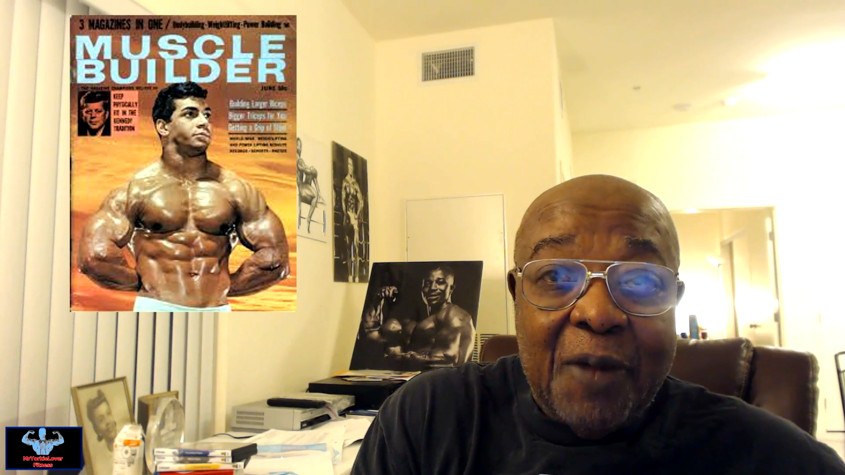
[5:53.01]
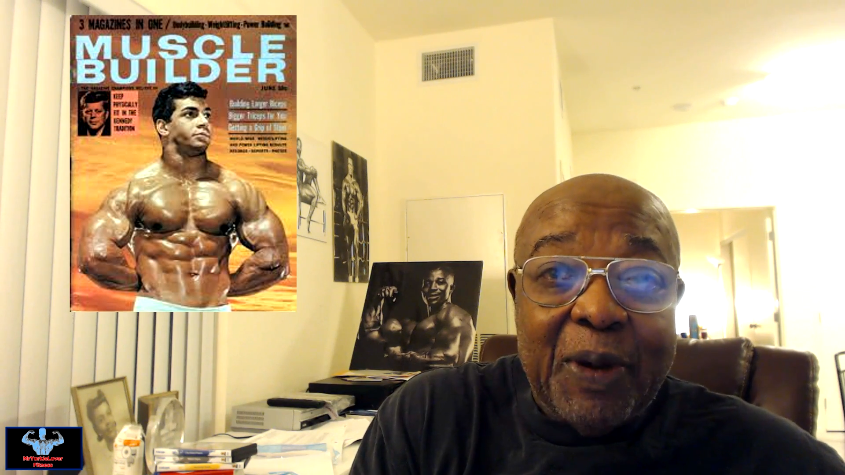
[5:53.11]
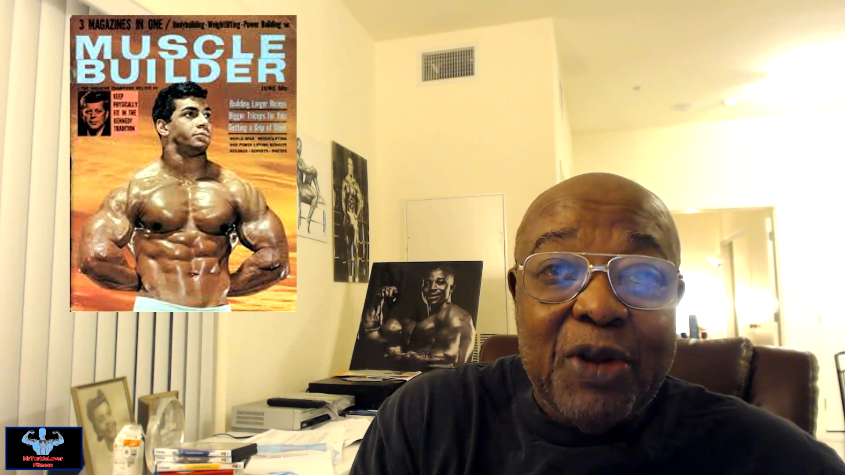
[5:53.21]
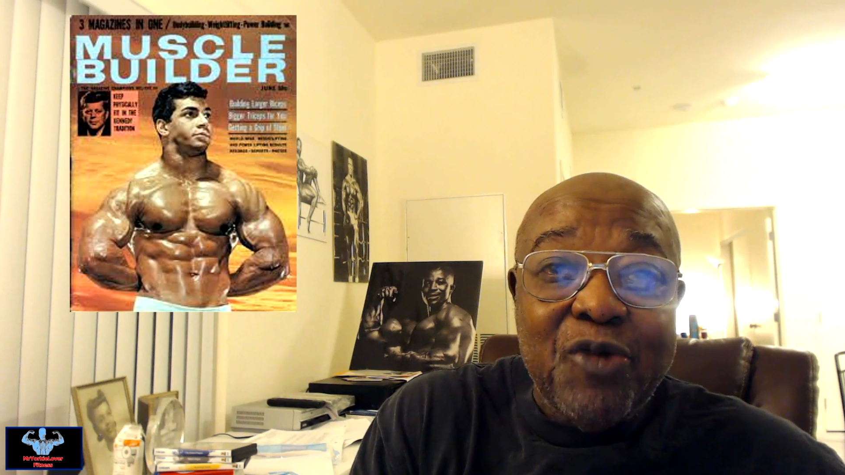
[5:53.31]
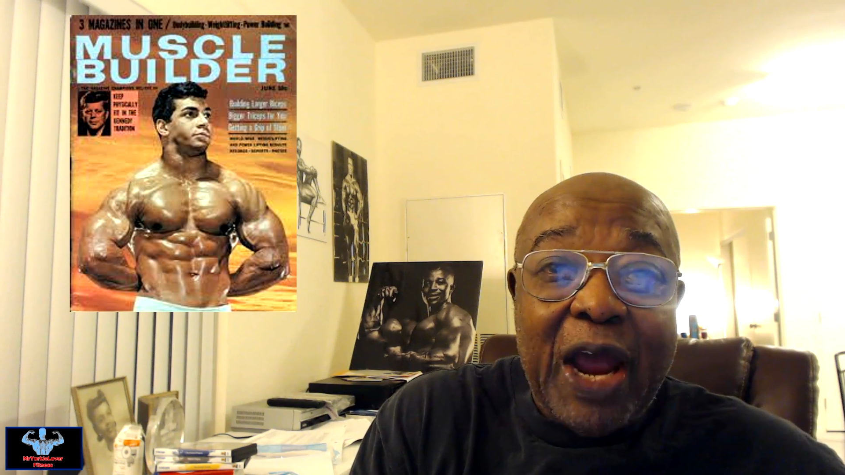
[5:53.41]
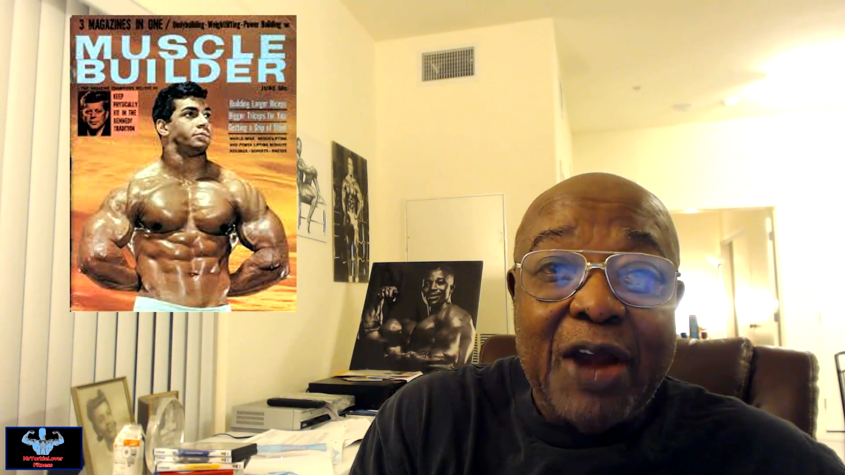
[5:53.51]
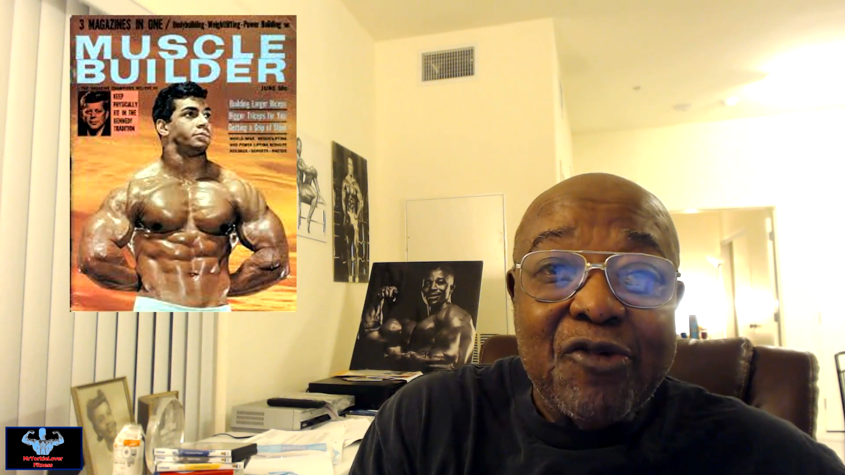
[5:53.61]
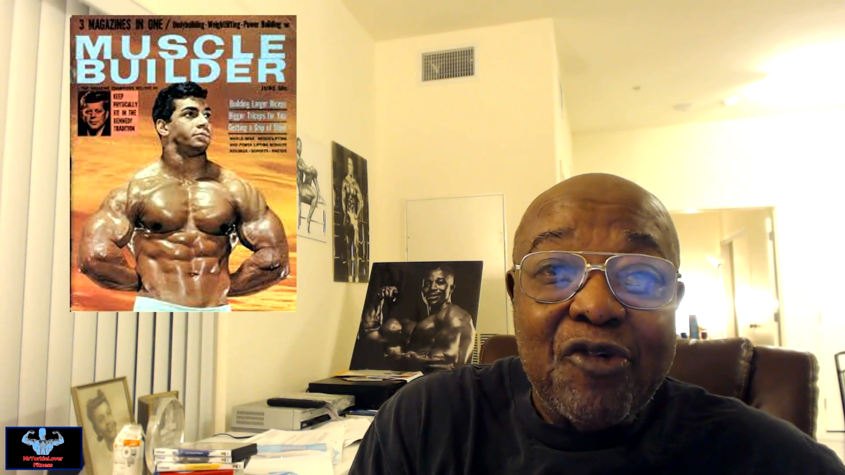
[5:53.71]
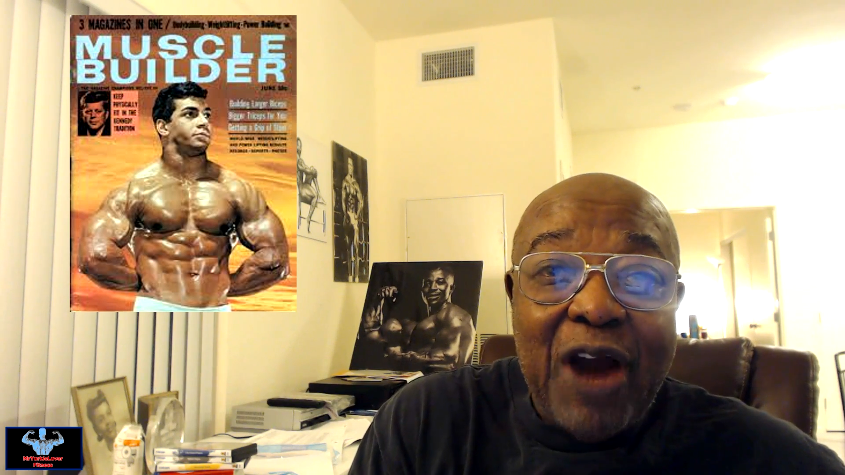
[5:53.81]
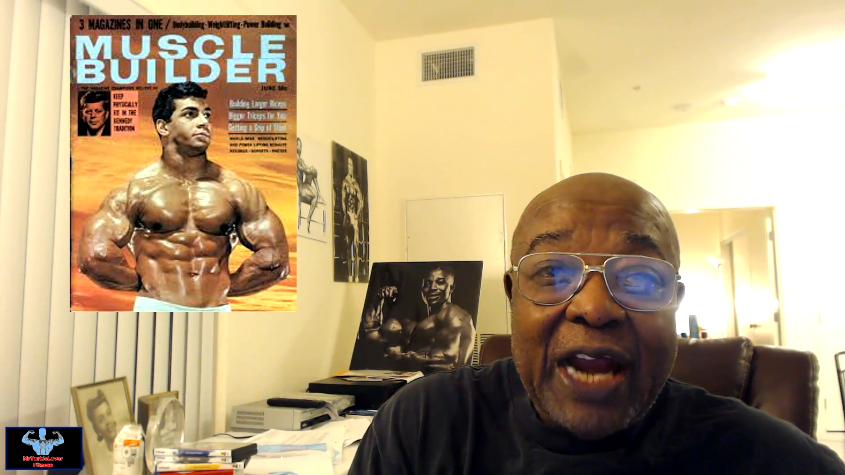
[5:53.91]
But he
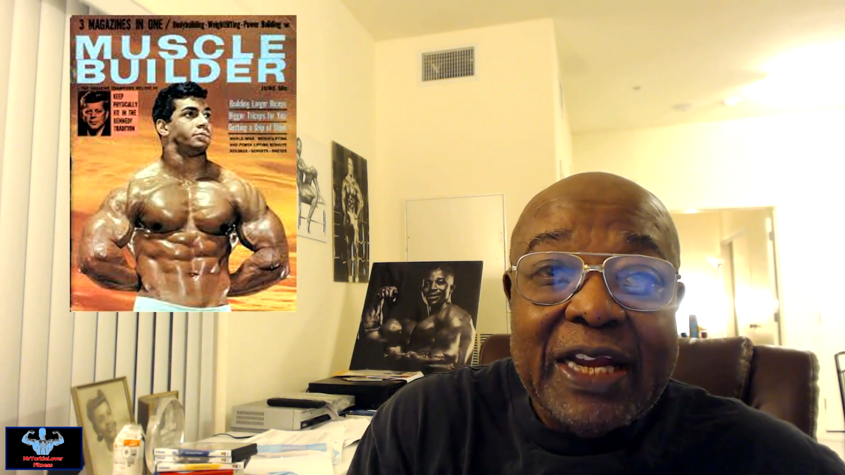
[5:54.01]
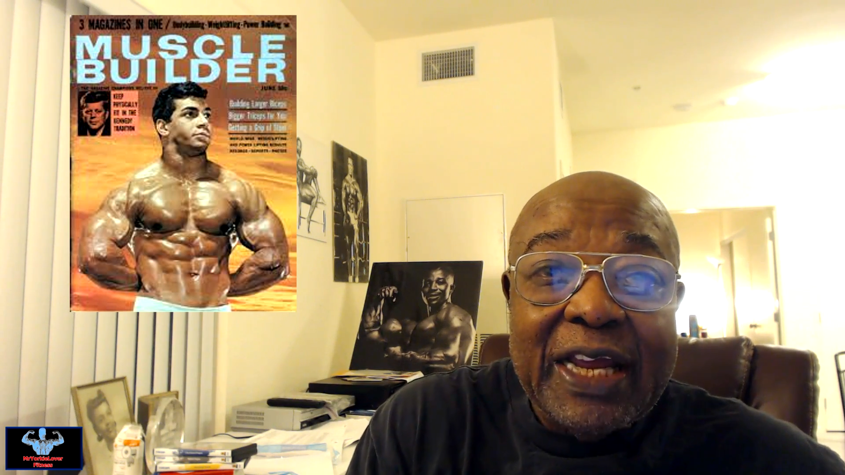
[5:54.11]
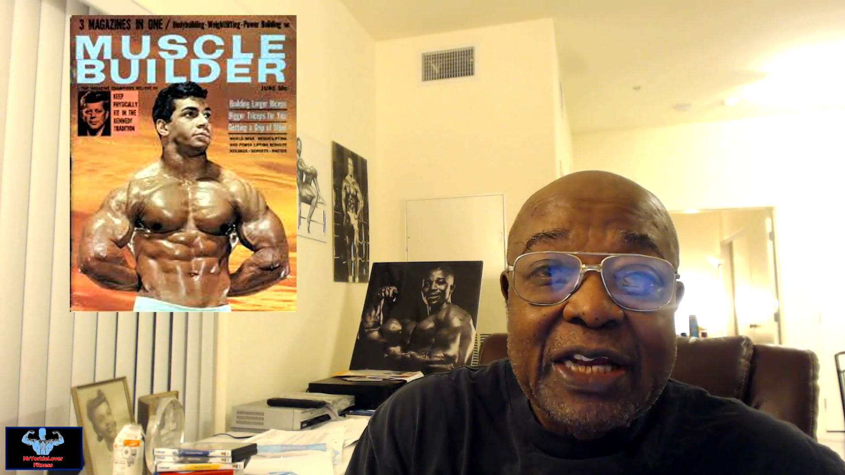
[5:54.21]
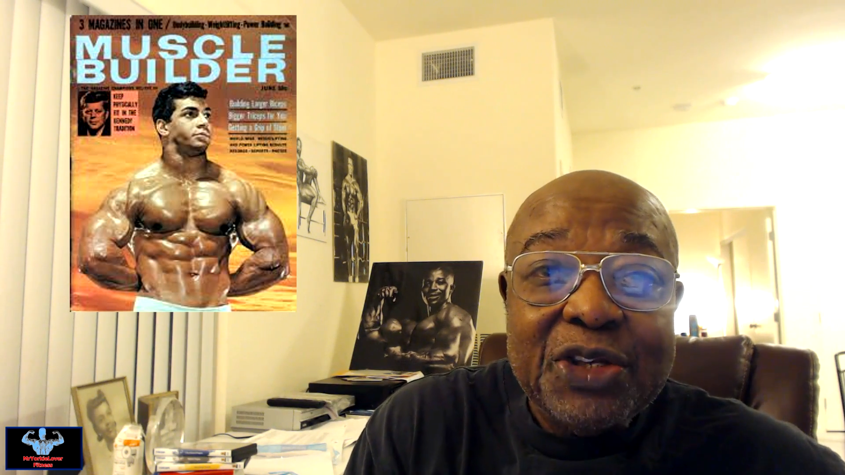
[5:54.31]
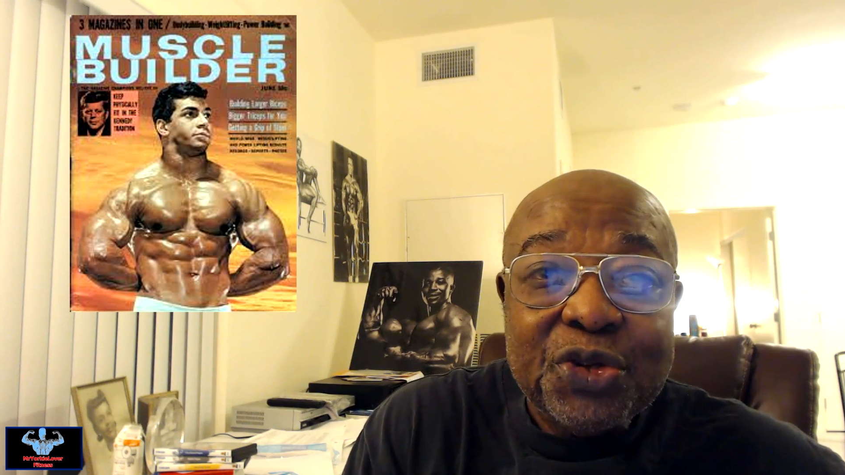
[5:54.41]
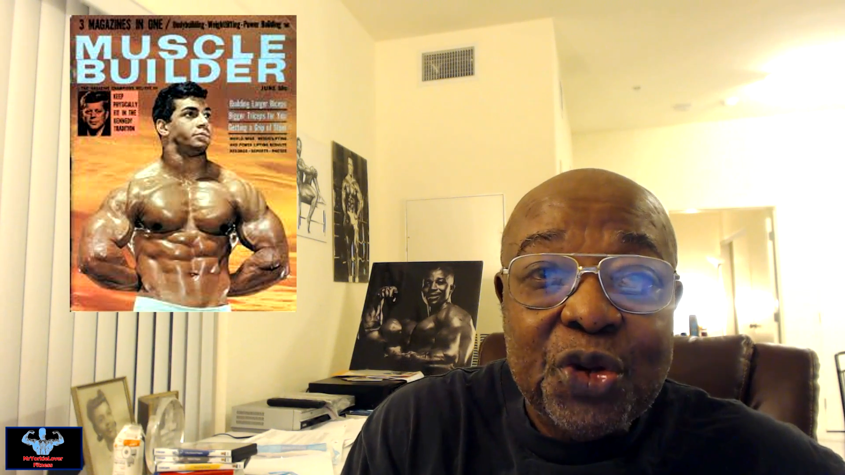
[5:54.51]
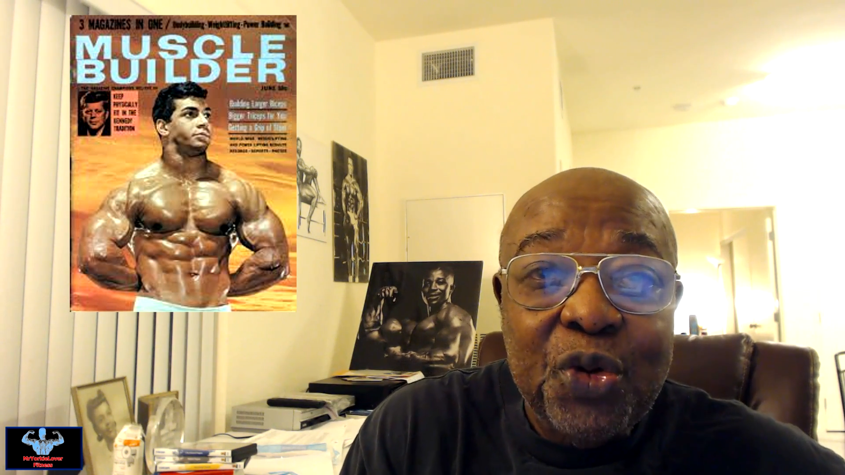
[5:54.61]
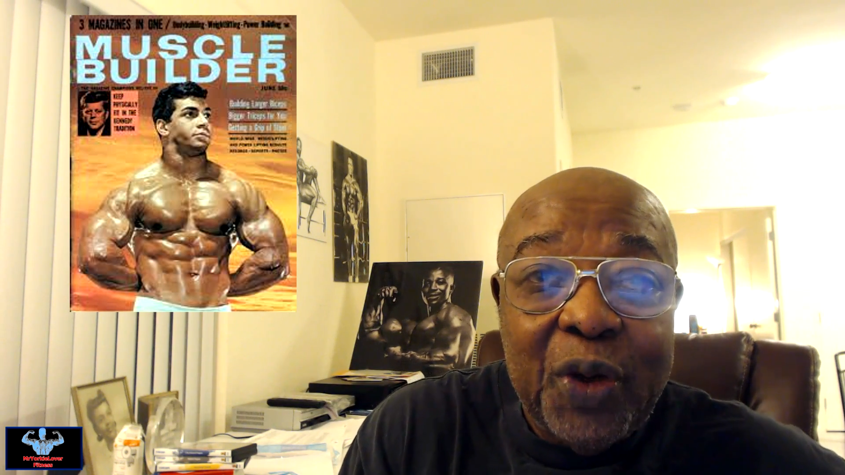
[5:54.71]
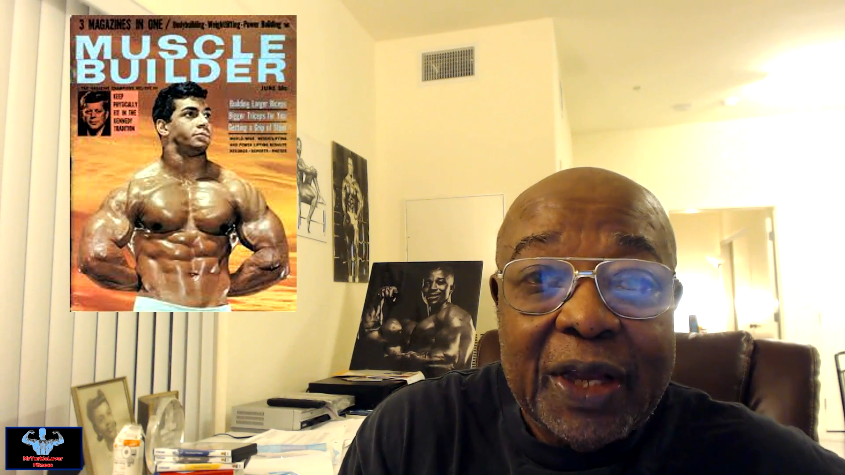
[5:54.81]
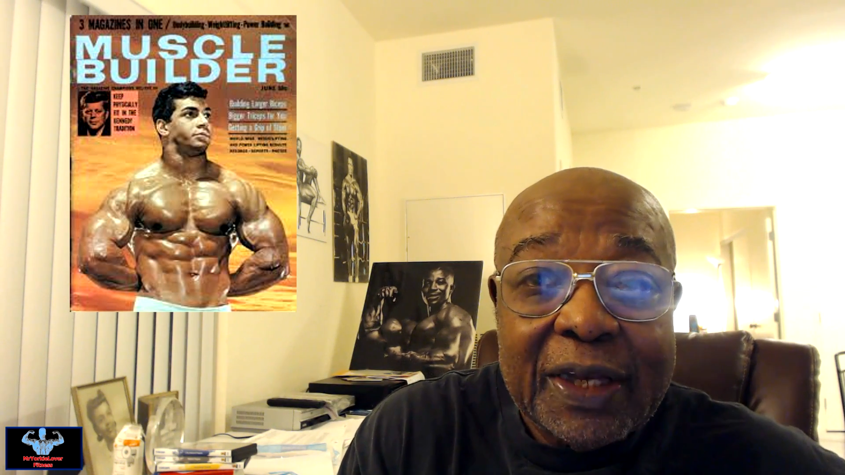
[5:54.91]
ran right
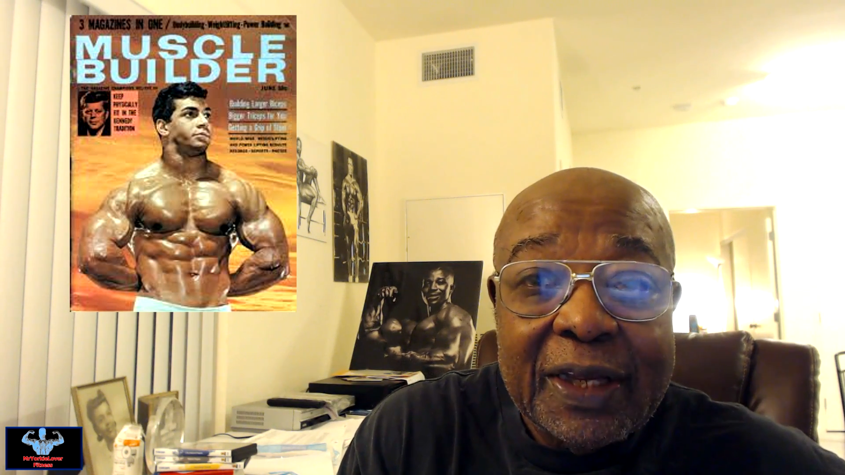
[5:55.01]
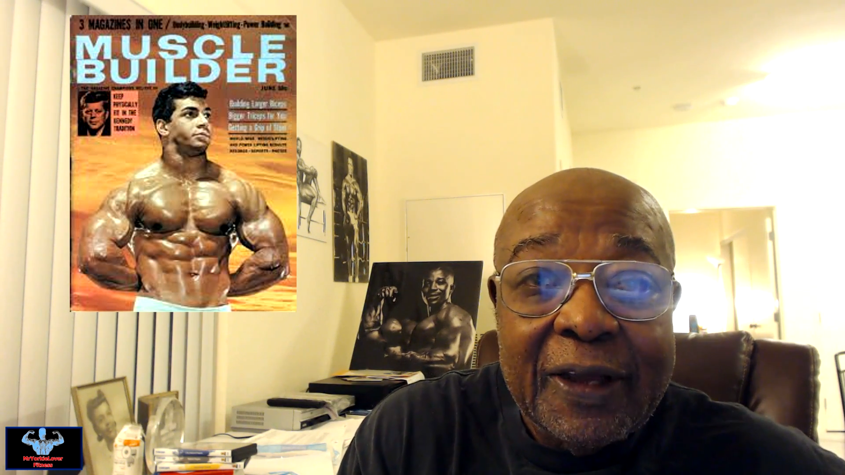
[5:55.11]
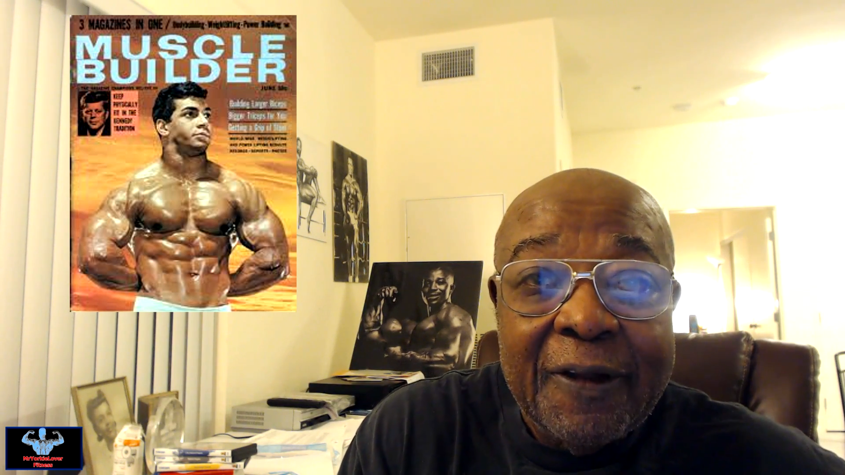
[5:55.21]
into it,